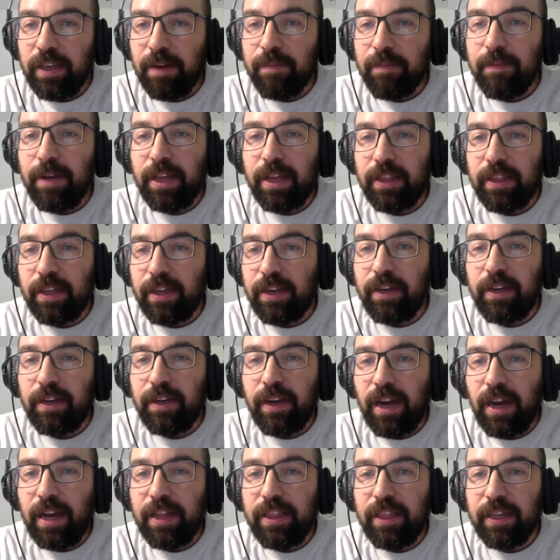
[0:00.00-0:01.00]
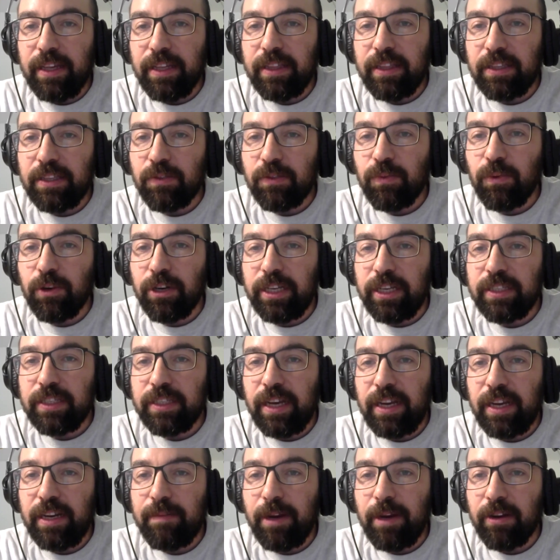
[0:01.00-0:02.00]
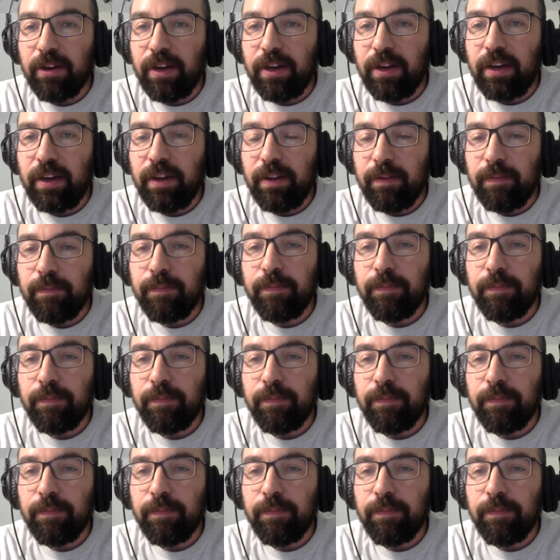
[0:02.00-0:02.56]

Yeah, and then I think this worry side about